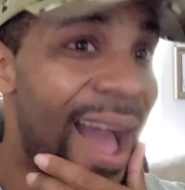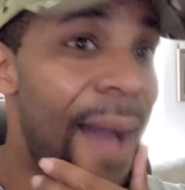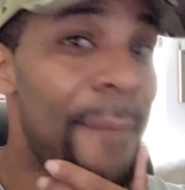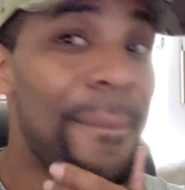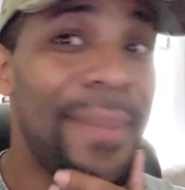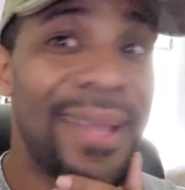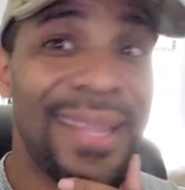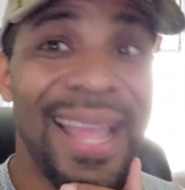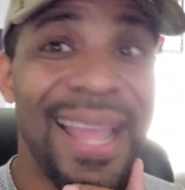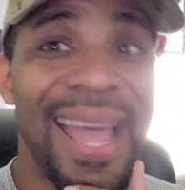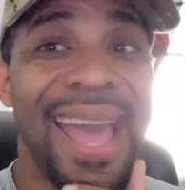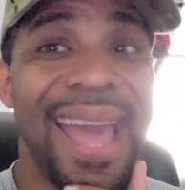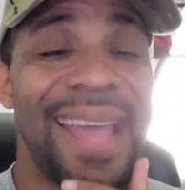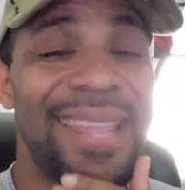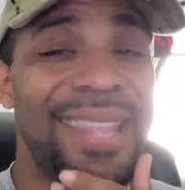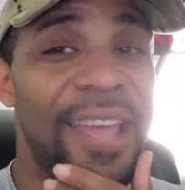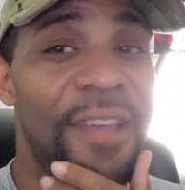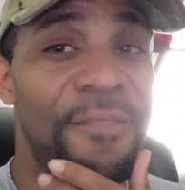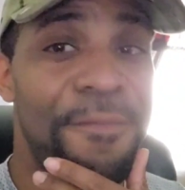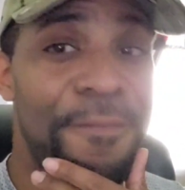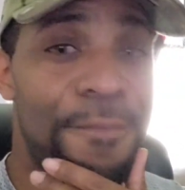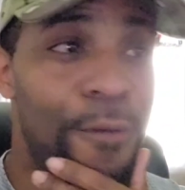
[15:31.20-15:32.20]
I'm
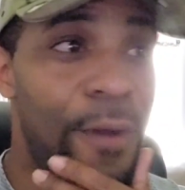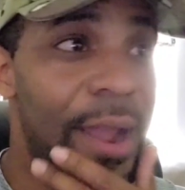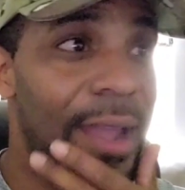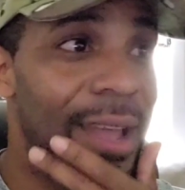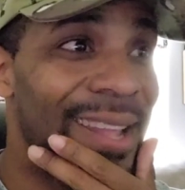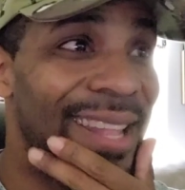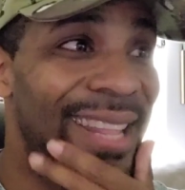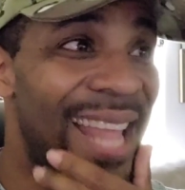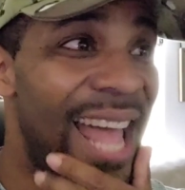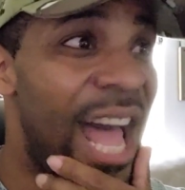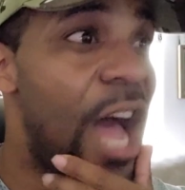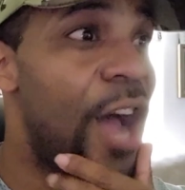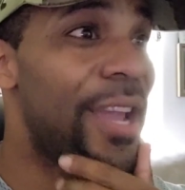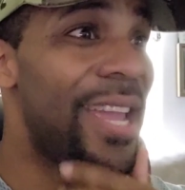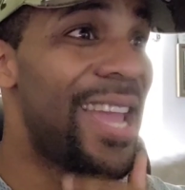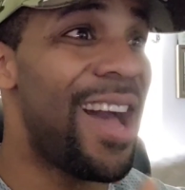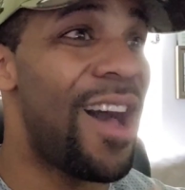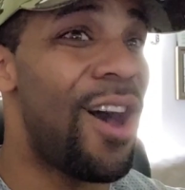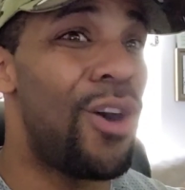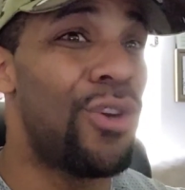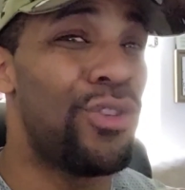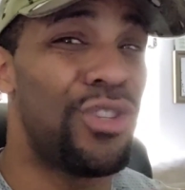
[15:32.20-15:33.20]
glad that Frank allowed
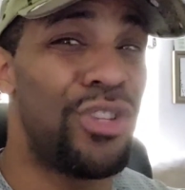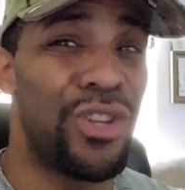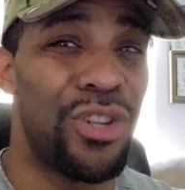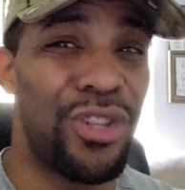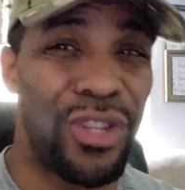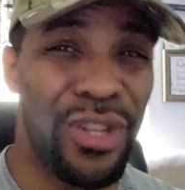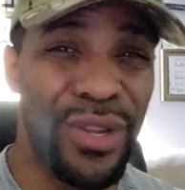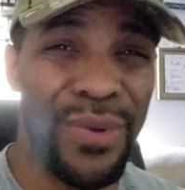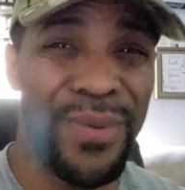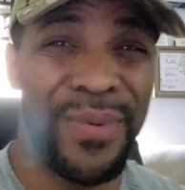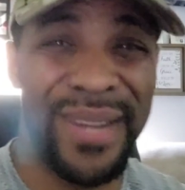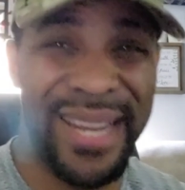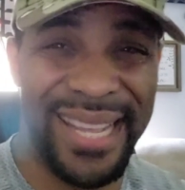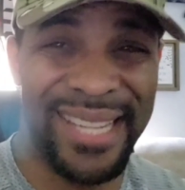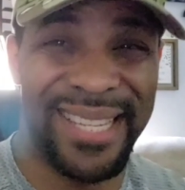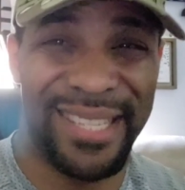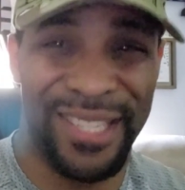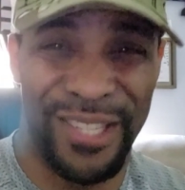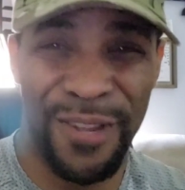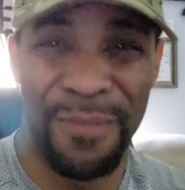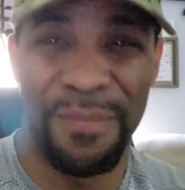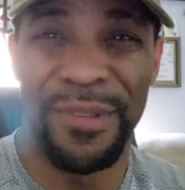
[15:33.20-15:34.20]
y'all to do
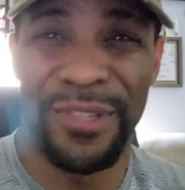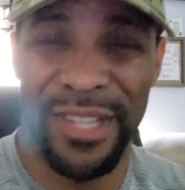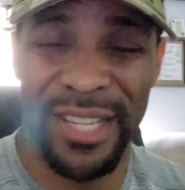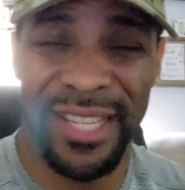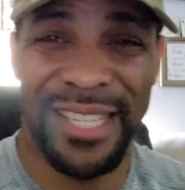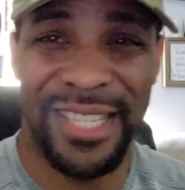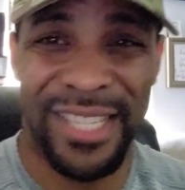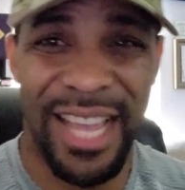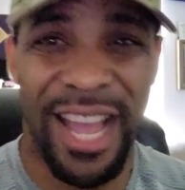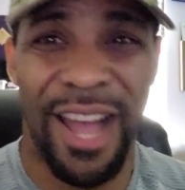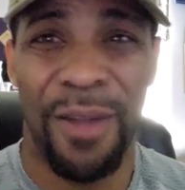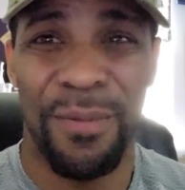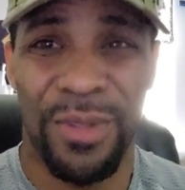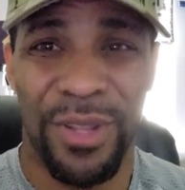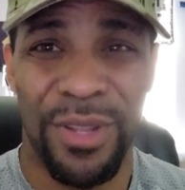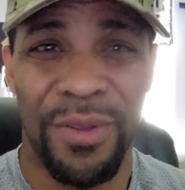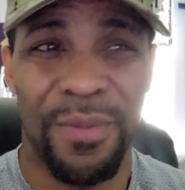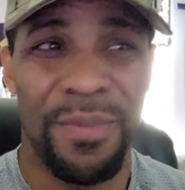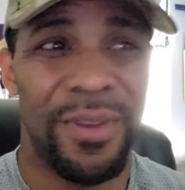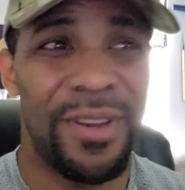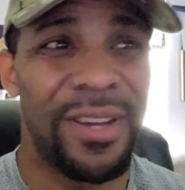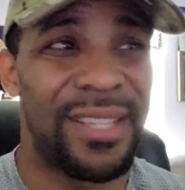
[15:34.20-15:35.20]
this stupid shit that y'all
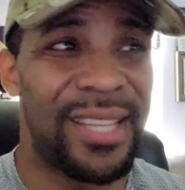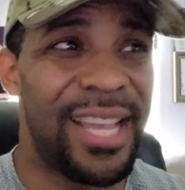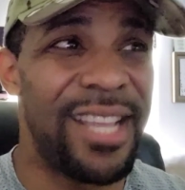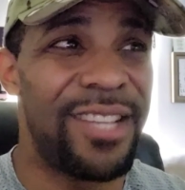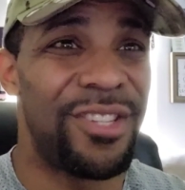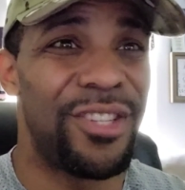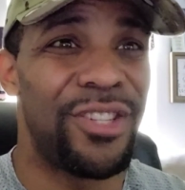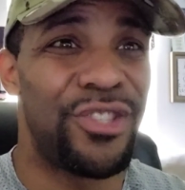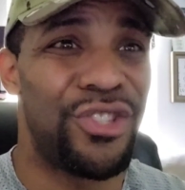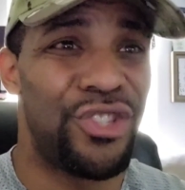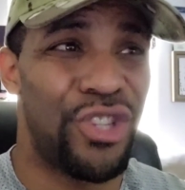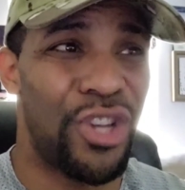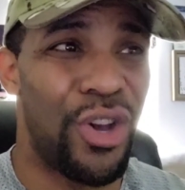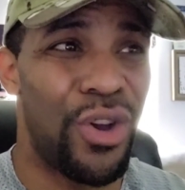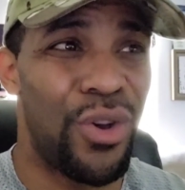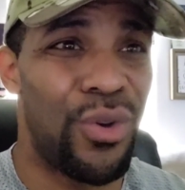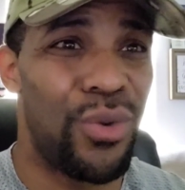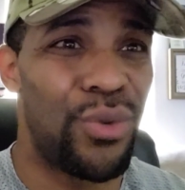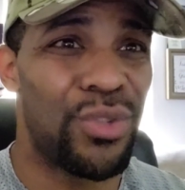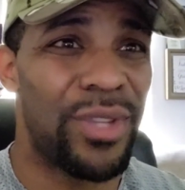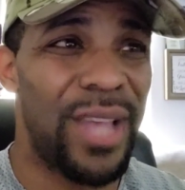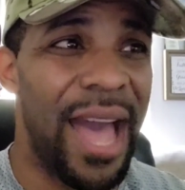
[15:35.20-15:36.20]
do because it just
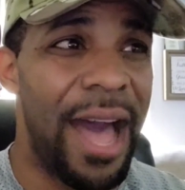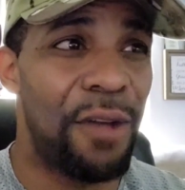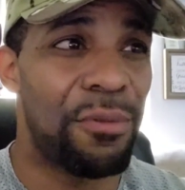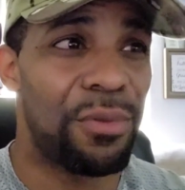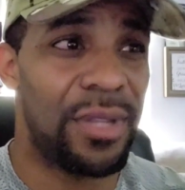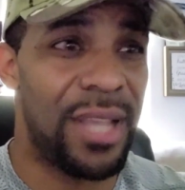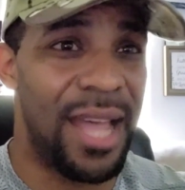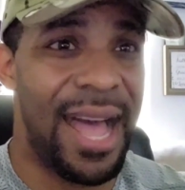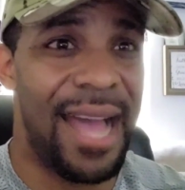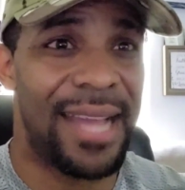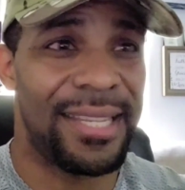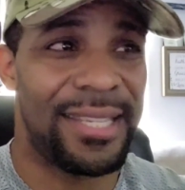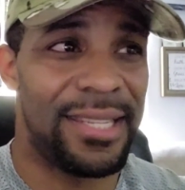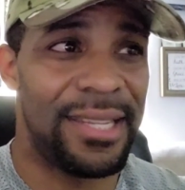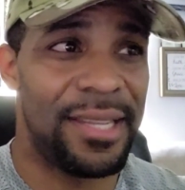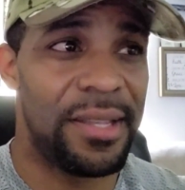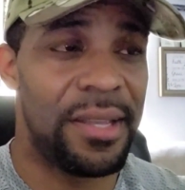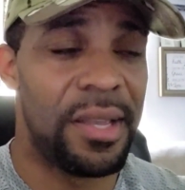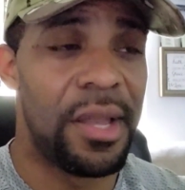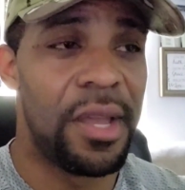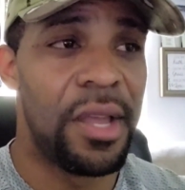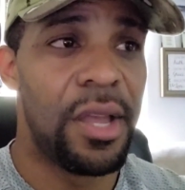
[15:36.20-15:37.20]
shows how
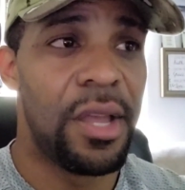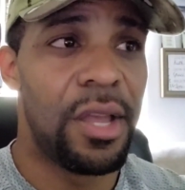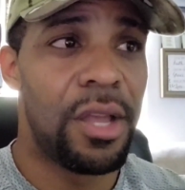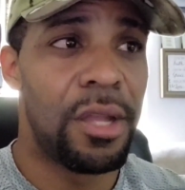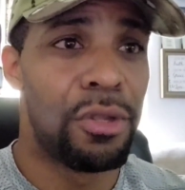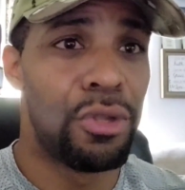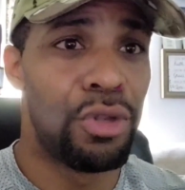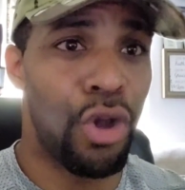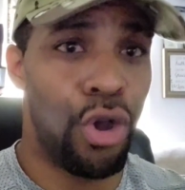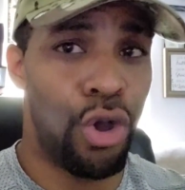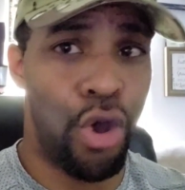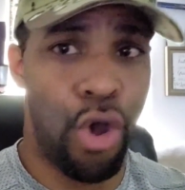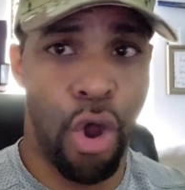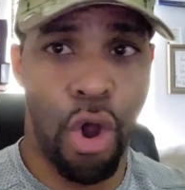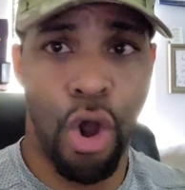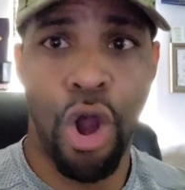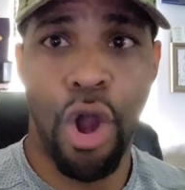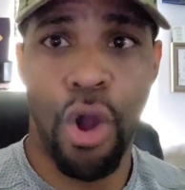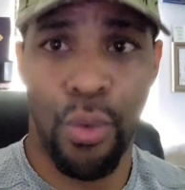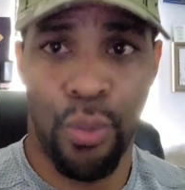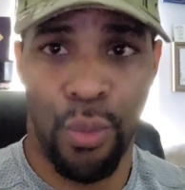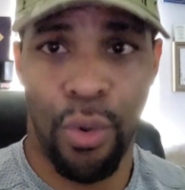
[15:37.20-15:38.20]
toxic the
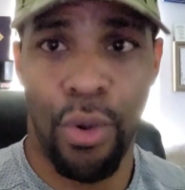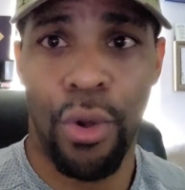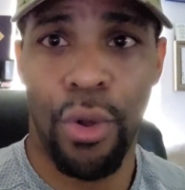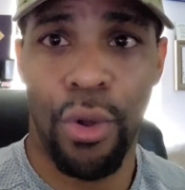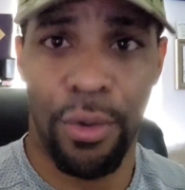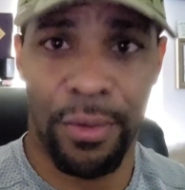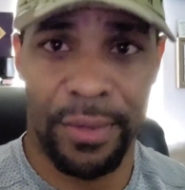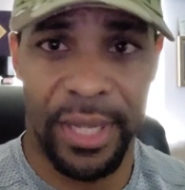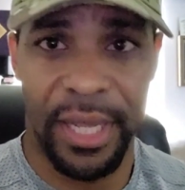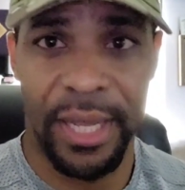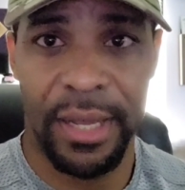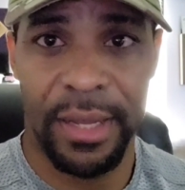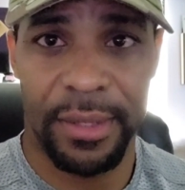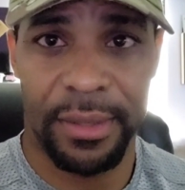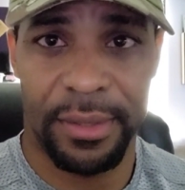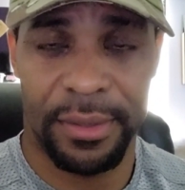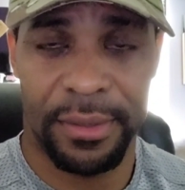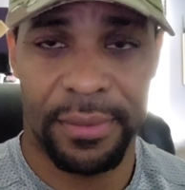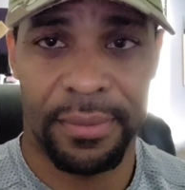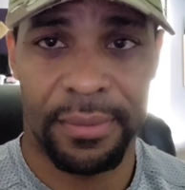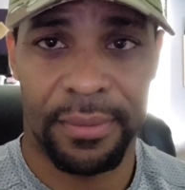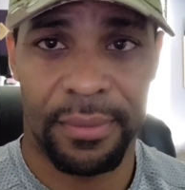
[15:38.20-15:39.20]
car world
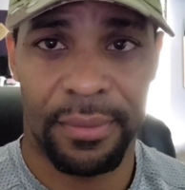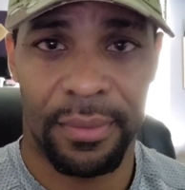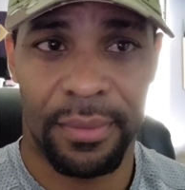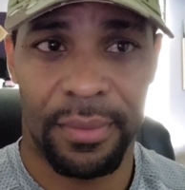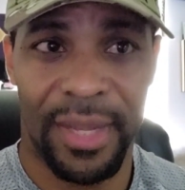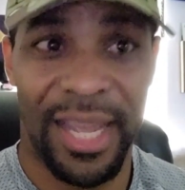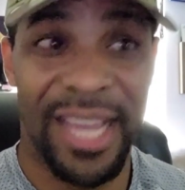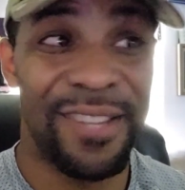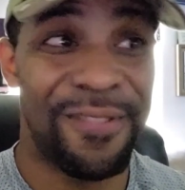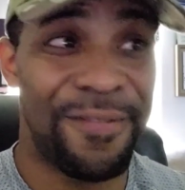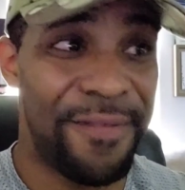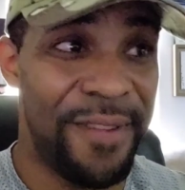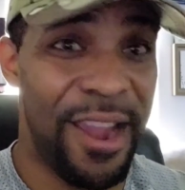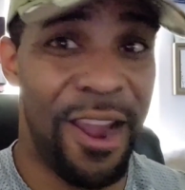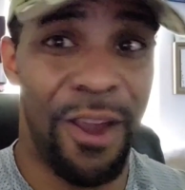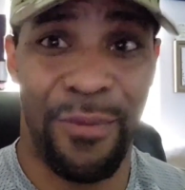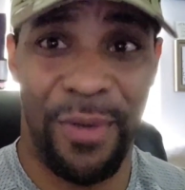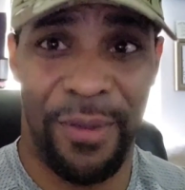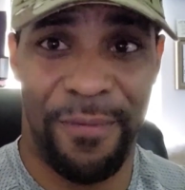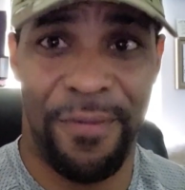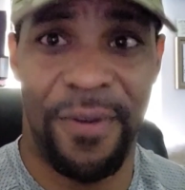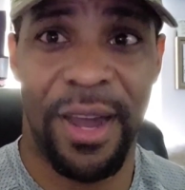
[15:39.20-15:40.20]
is. It's
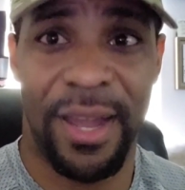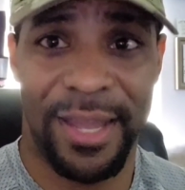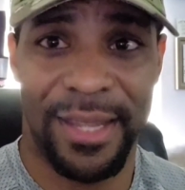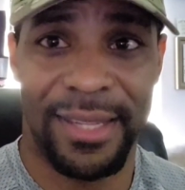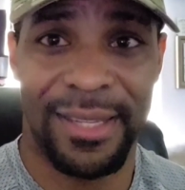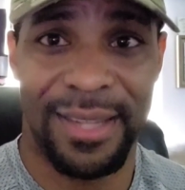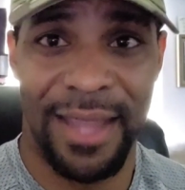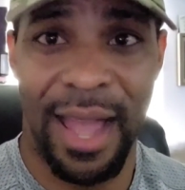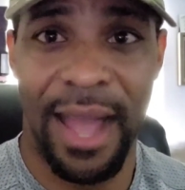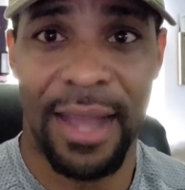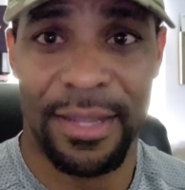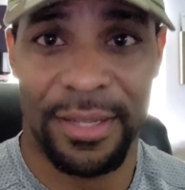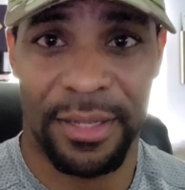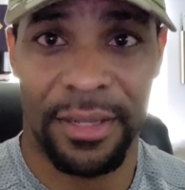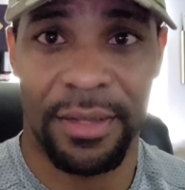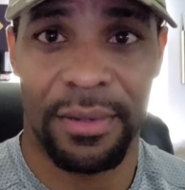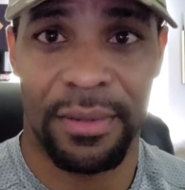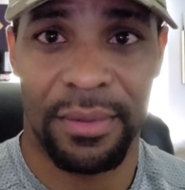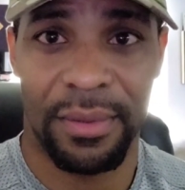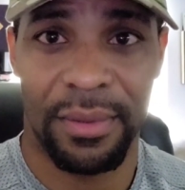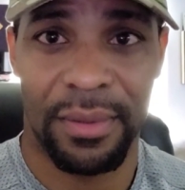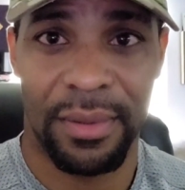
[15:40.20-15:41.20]
very fucking
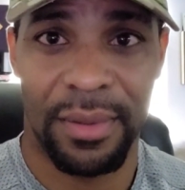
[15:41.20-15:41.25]
toxic.